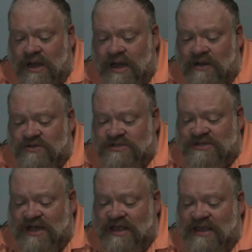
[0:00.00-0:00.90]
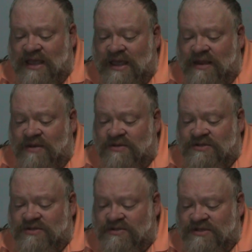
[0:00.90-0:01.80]
outside
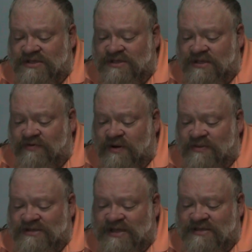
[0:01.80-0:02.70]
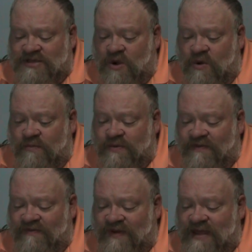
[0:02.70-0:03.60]
candles traditionally represents hope,
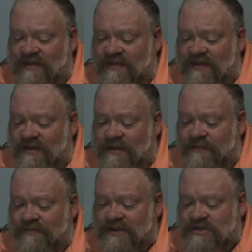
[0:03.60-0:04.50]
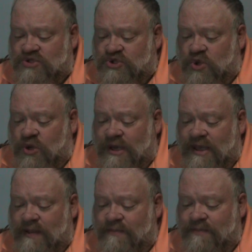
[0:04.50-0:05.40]
faith, joy,
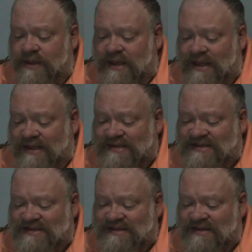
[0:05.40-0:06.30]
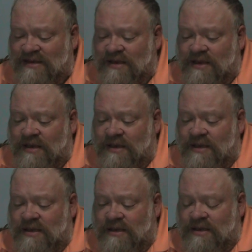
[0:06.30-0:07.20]
and peace.
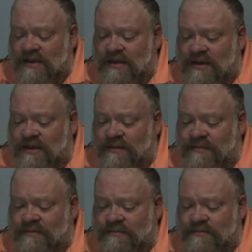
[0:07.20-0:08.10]
Um,